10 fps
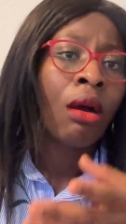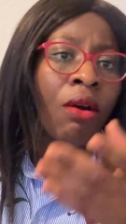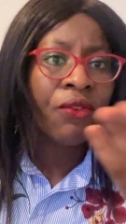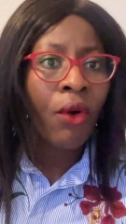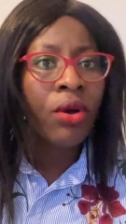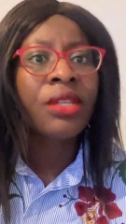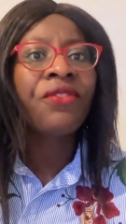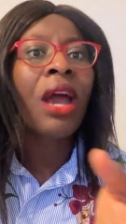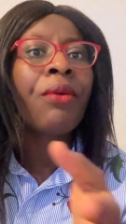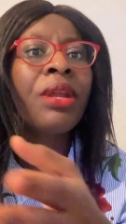Of course,
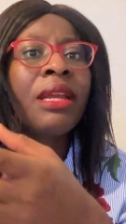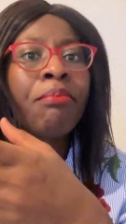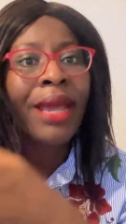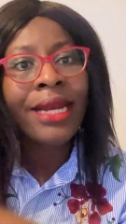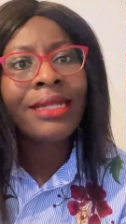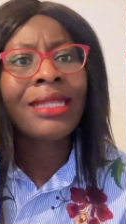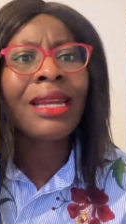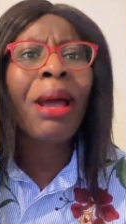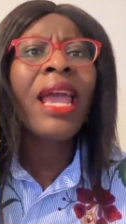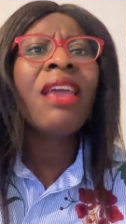if you are reading
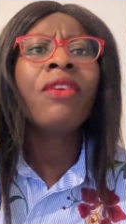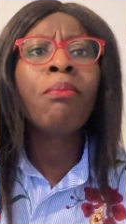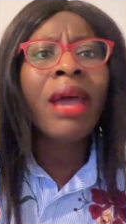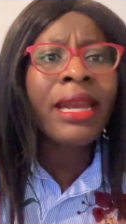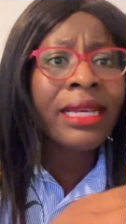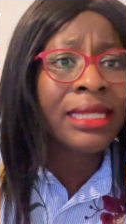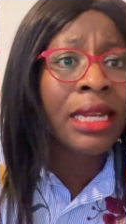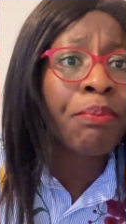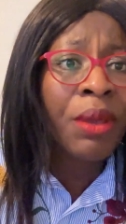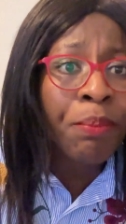medicine, but even
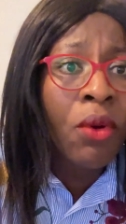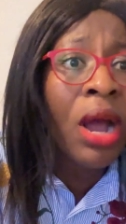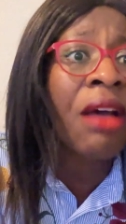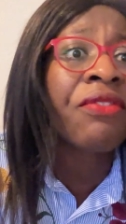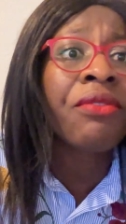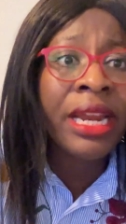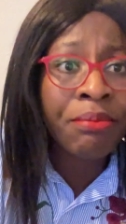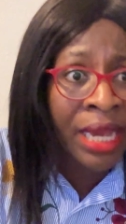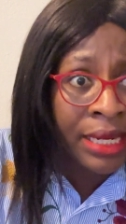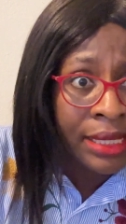medicine, people have
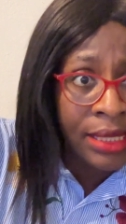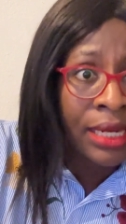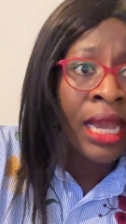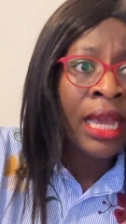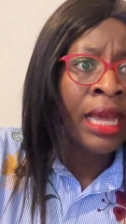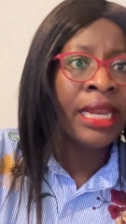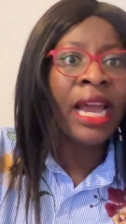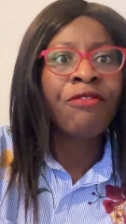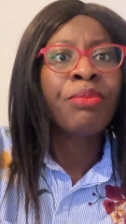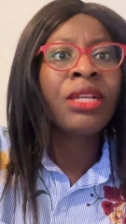read medicine. They
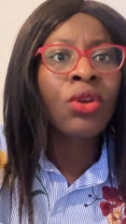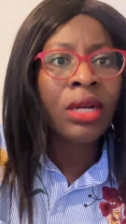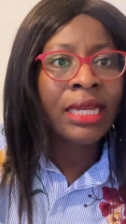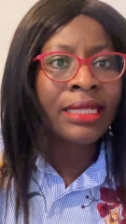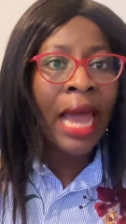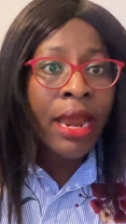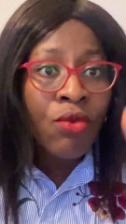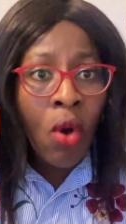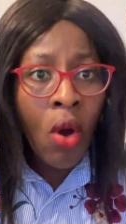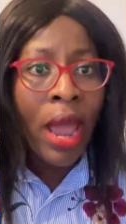have been doctors. I
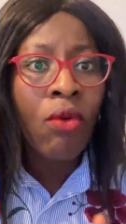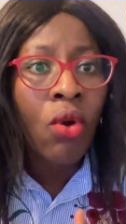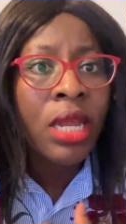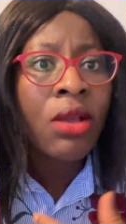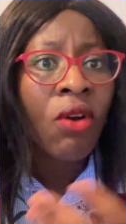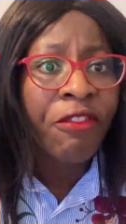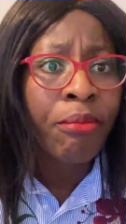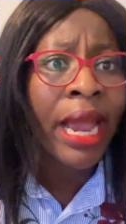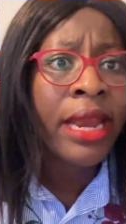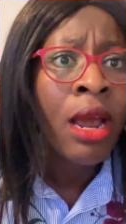know a colleague of
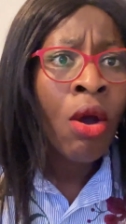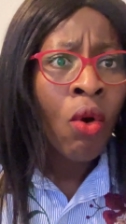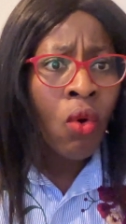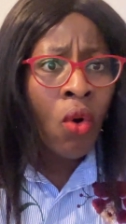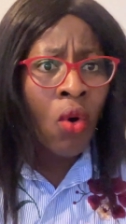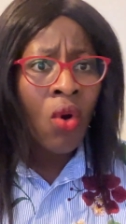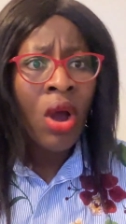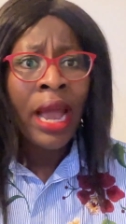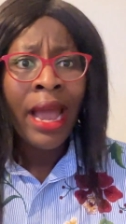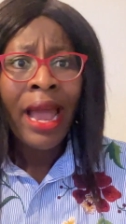mine who
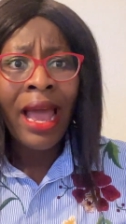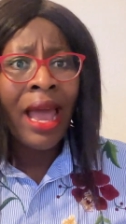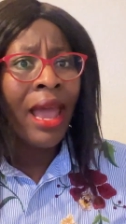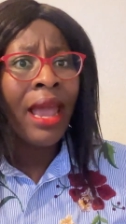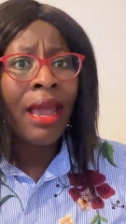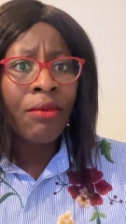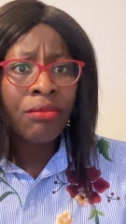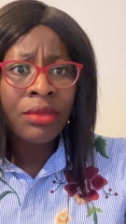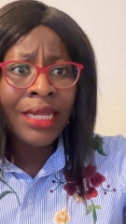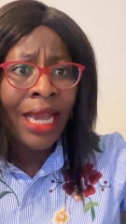
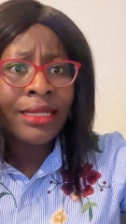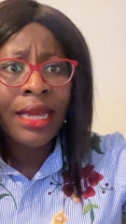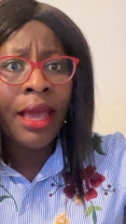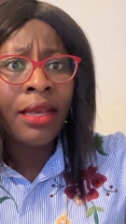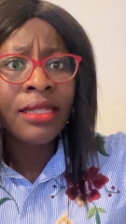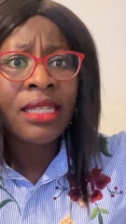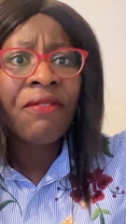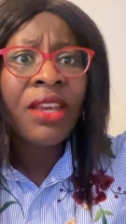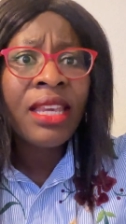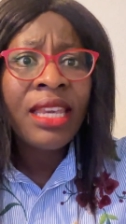did
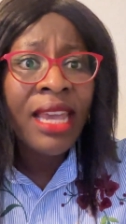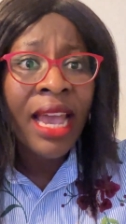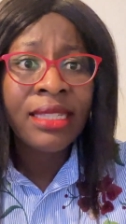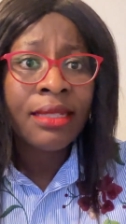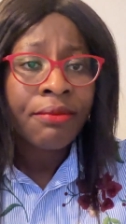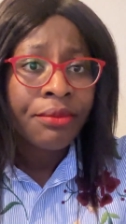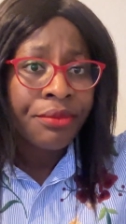7 years.